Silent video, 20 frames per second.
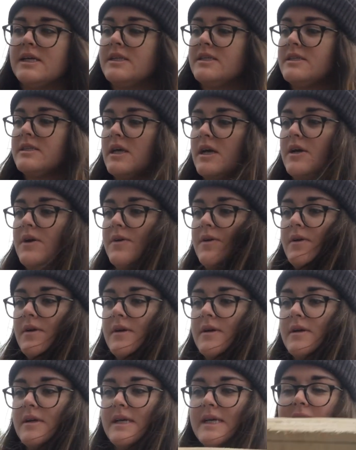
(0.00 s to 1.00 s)
So
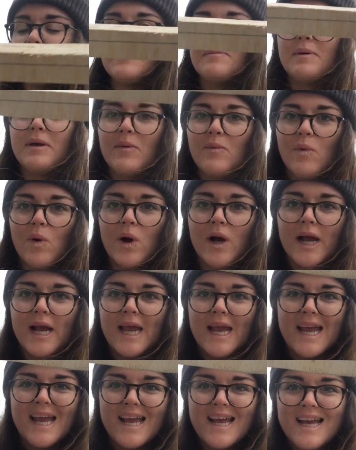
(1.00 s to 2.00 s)
it's a bit
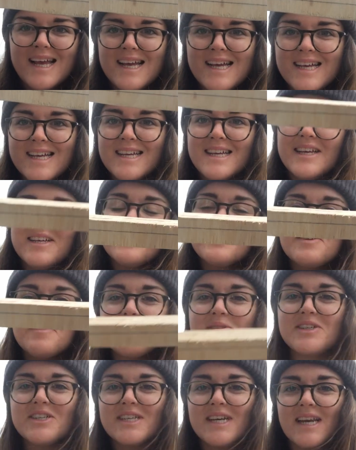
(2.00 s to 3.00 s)
wonky, so
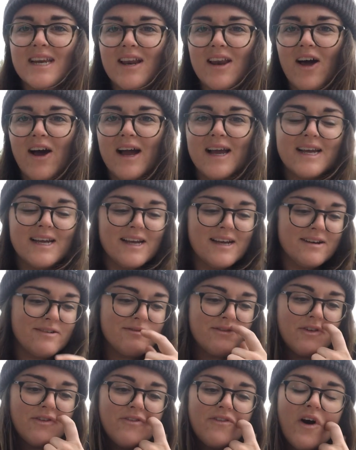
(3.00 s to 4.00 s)
I'm just going to like
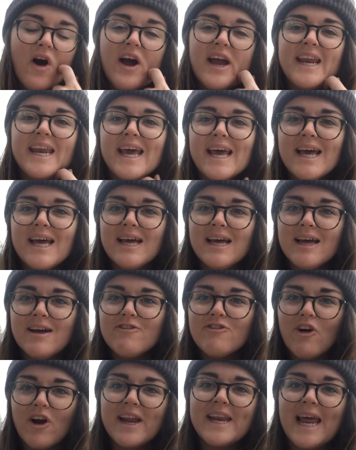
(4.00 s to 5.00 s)
refine it
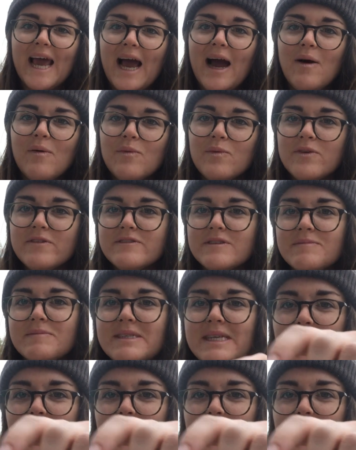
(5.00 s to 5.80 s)
right now with some